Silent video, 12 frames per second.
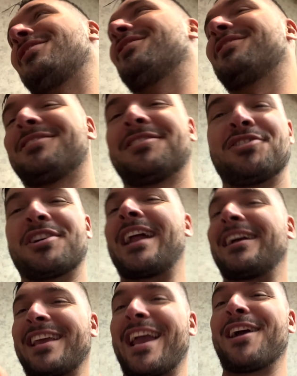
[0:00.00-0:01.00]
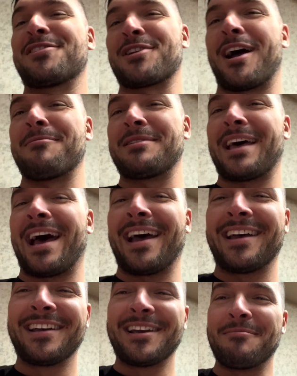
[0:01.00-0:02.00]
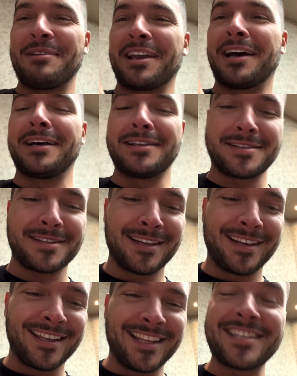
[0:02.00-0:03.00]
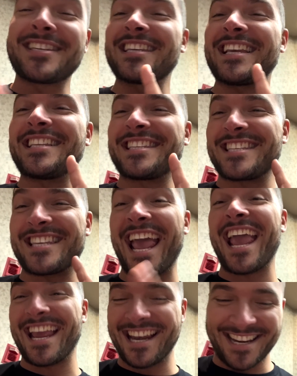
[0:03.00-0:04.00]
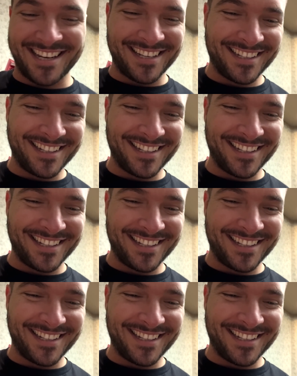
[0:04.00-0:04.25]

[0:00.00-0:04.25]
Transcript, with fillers: you. You're gonna have to airdrop me that because this is insane.